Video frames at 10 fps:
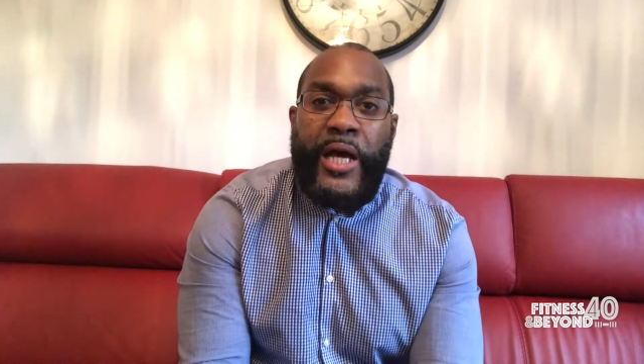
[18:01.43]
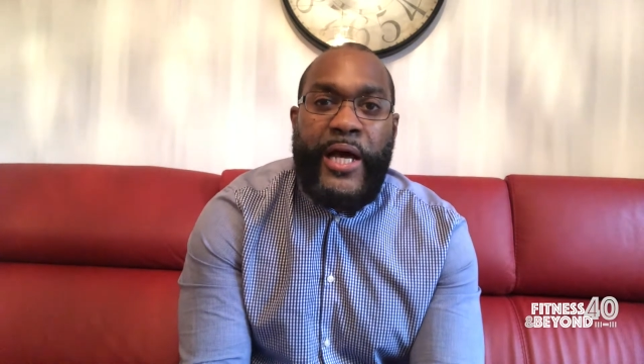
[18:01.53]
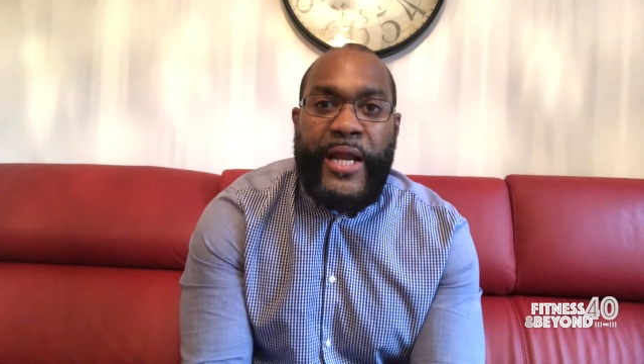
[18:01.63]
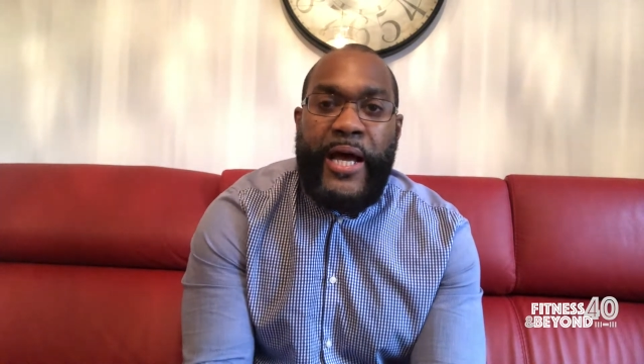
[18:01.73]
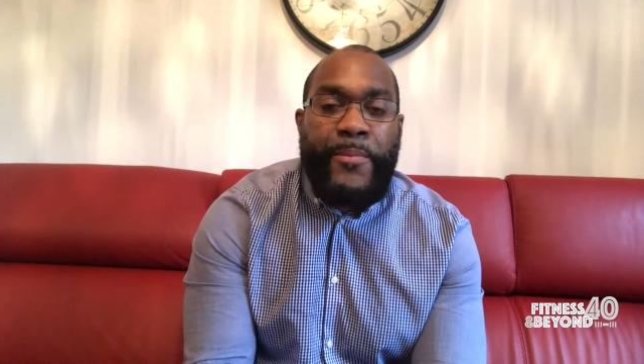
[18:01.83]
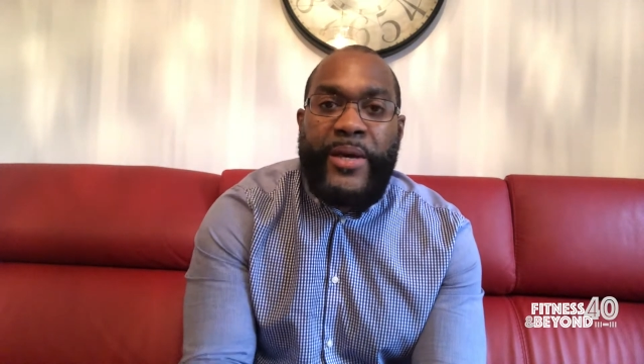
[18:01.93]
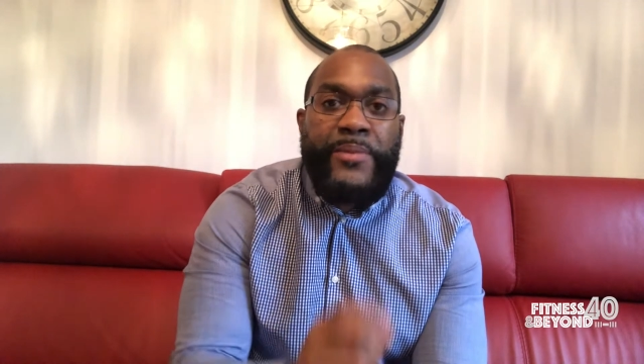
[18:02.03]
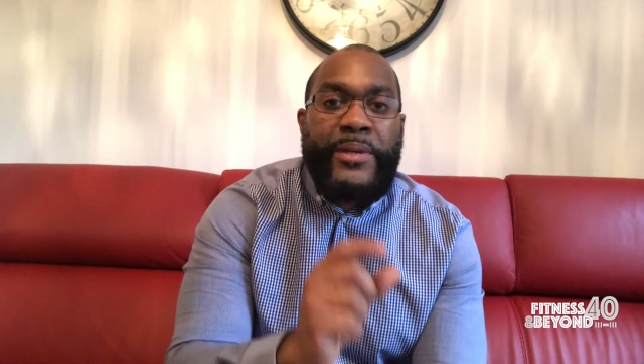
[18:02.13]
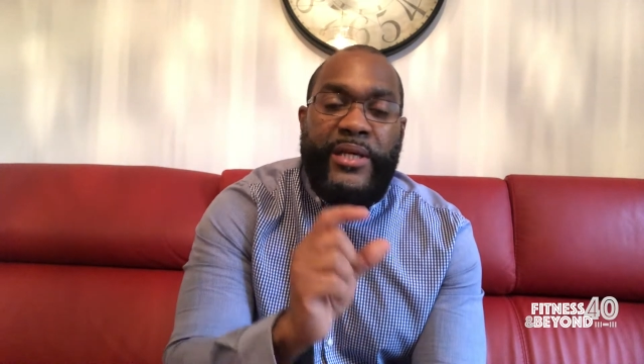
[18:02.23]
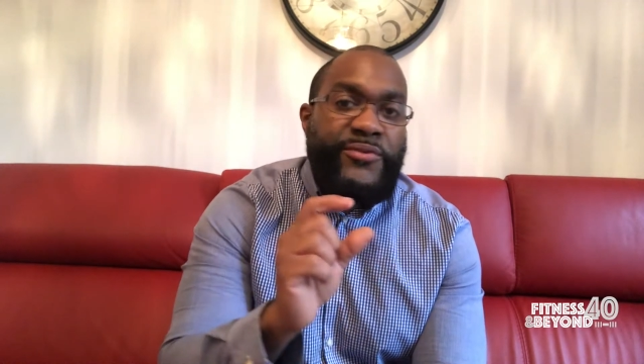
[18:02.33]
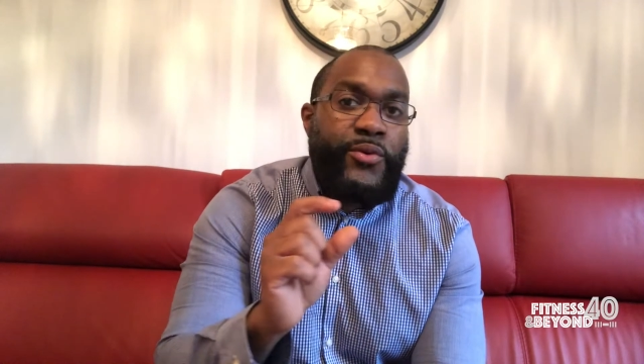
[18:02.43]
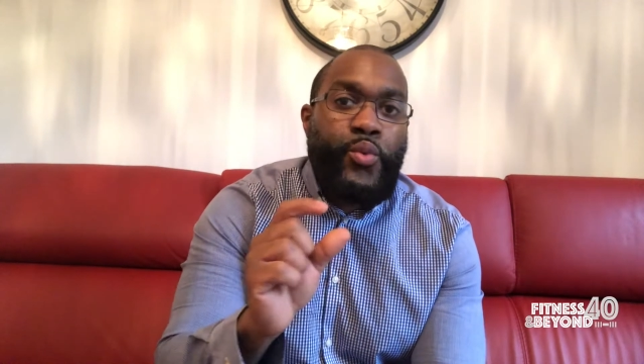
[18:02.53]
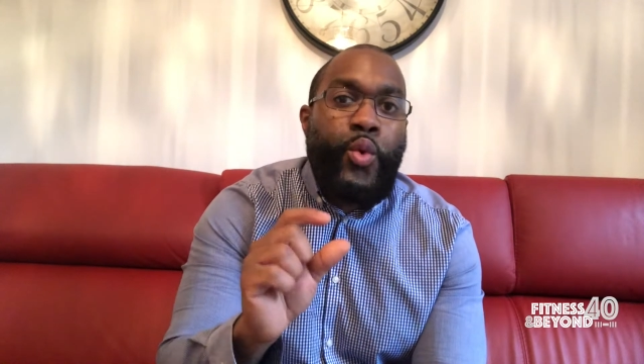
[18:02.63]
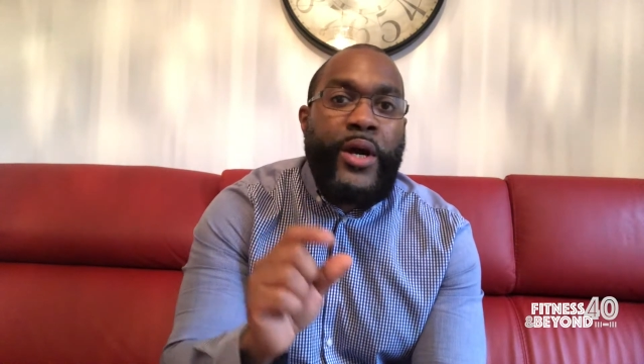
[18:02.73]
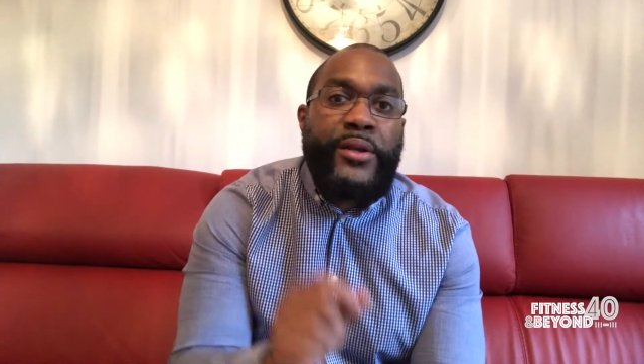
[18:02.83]
and how maybe
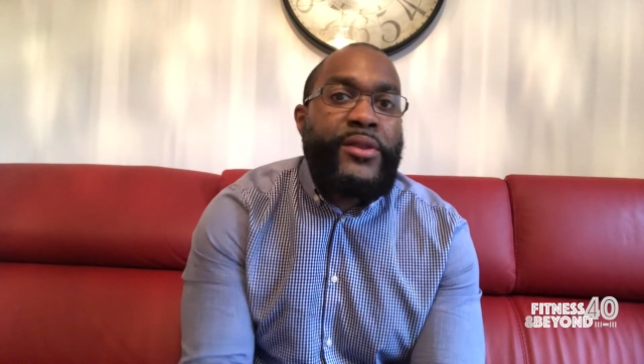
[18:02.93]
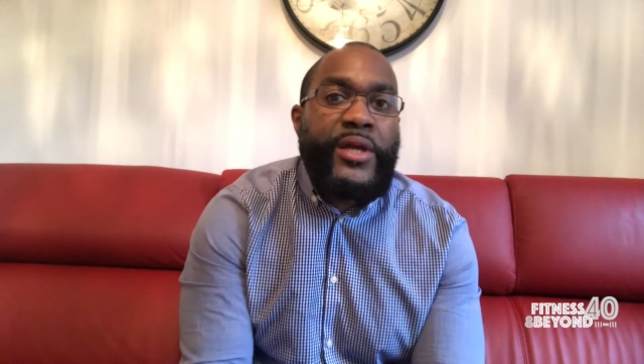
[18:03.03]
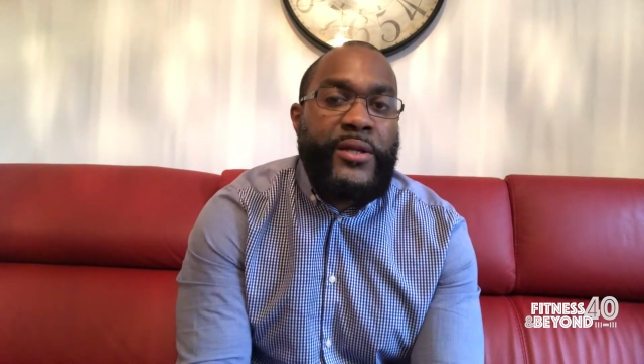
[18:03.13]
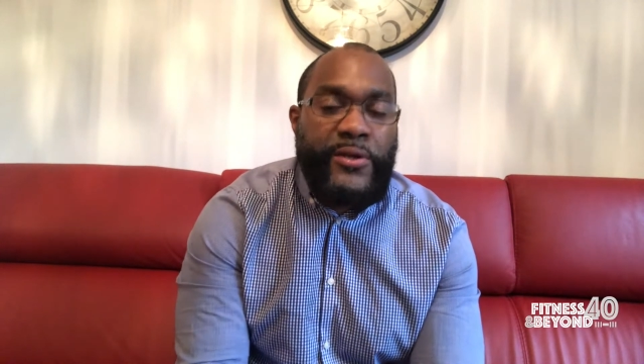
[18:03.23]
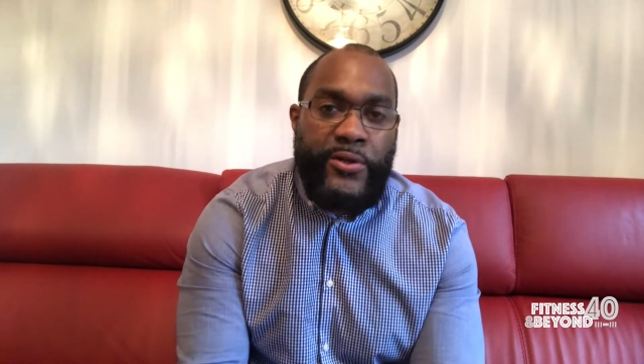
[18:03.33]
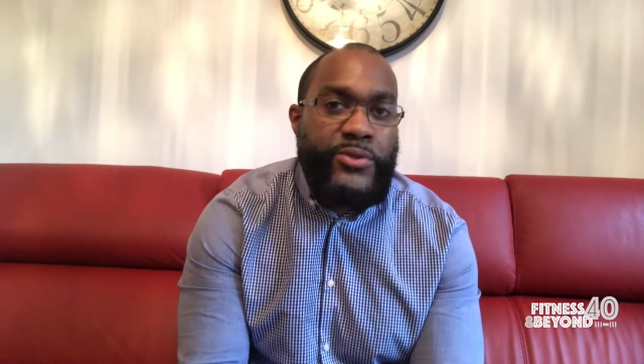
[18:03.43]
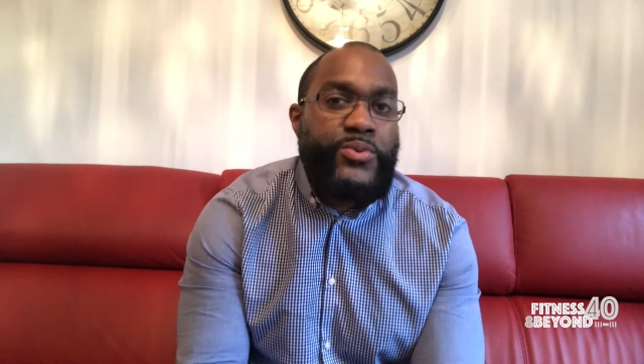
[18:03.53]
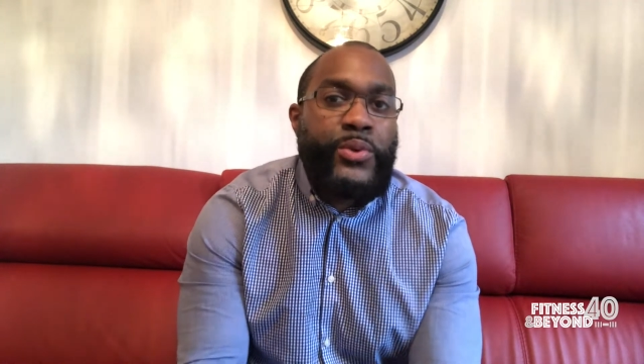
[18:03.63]
even one thing that has